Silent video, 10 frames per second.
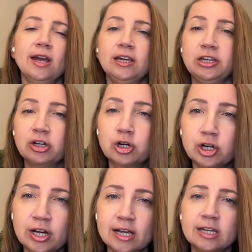He
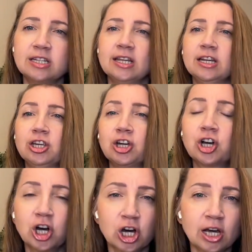couldn't, then he
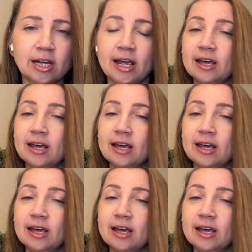could.